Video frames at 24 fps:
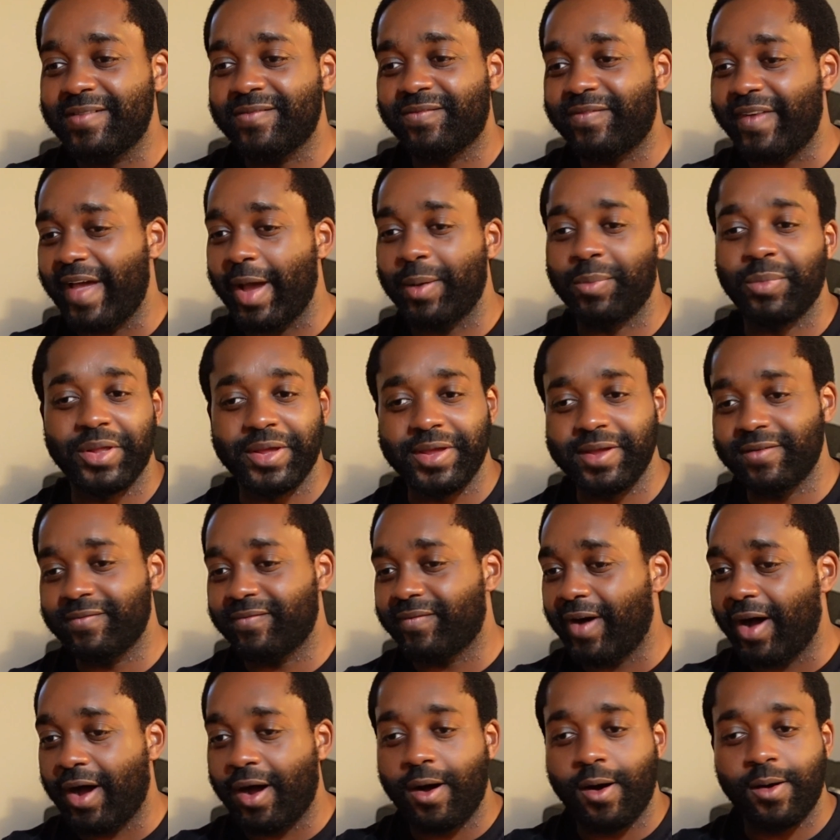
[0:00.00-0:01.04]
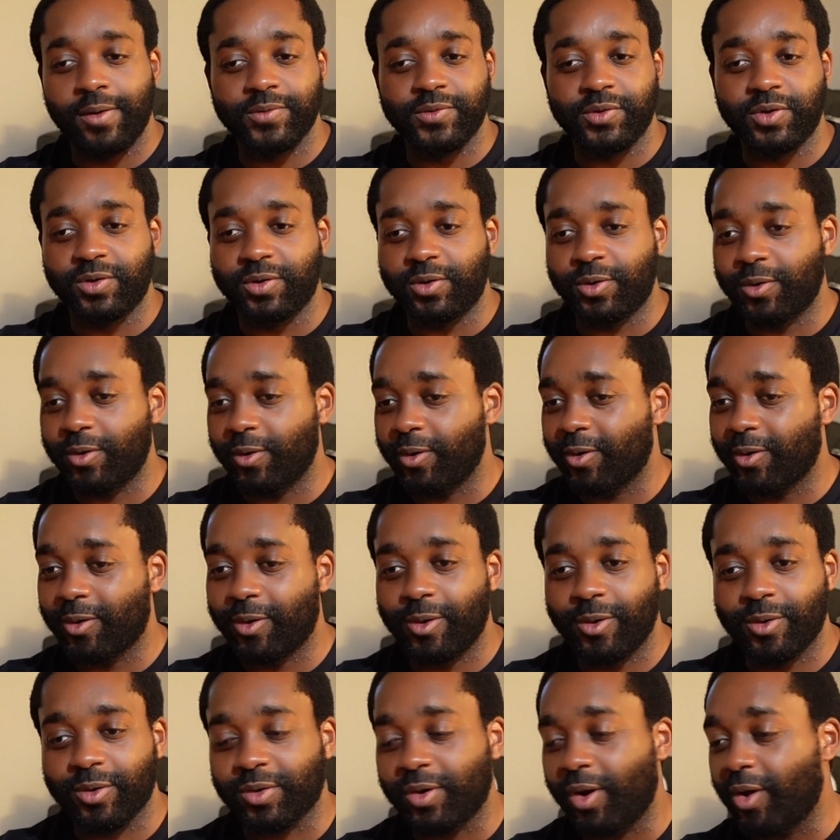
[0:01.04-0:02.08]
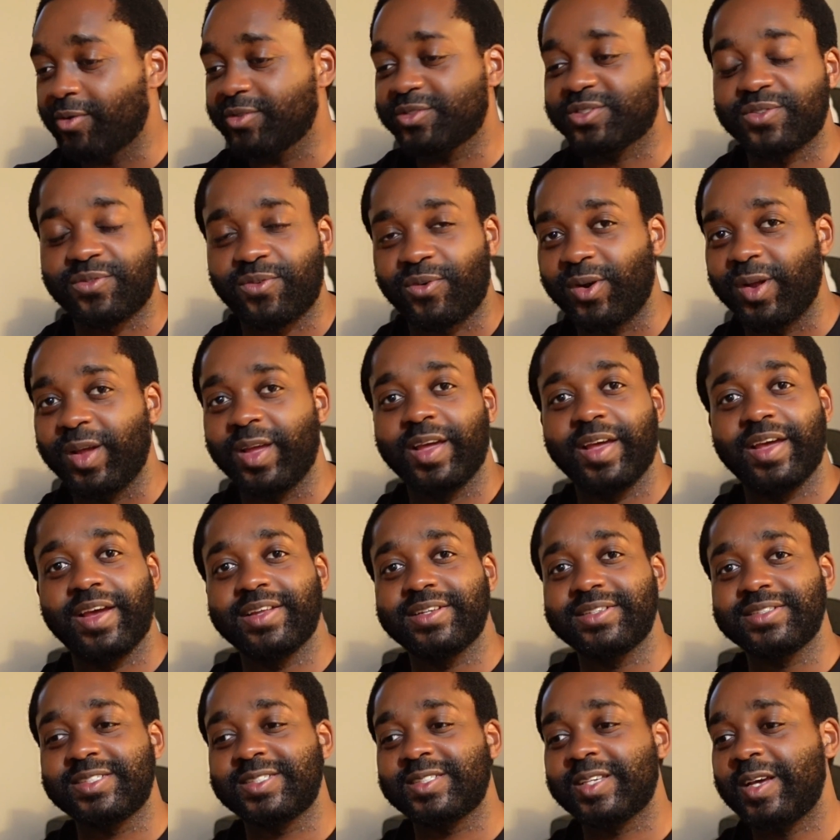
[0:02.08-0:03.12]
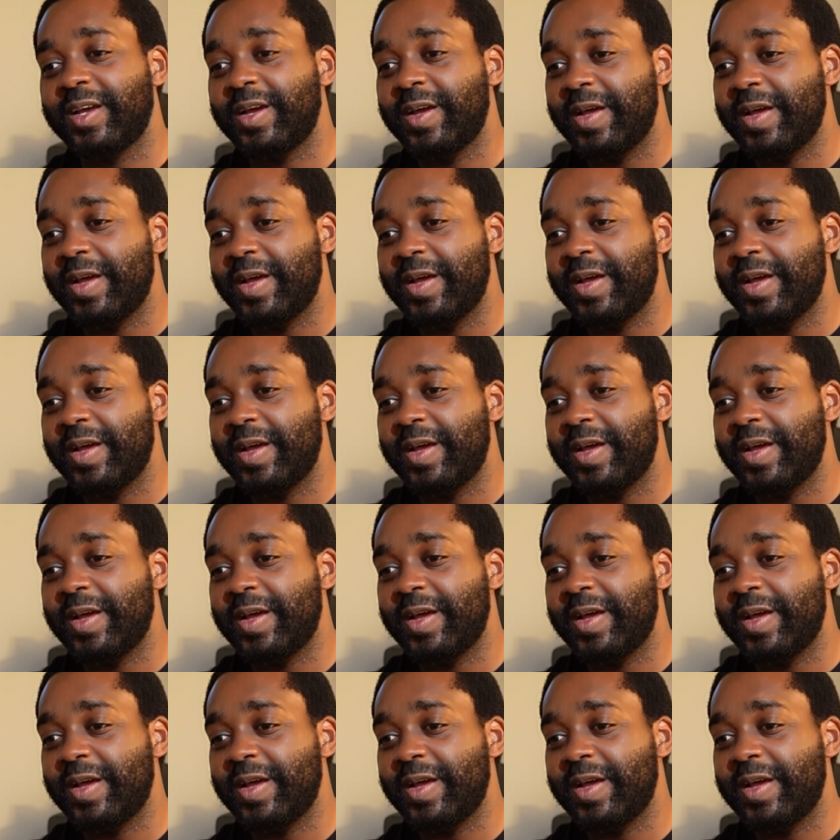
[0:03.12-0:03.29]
family involved or close friends,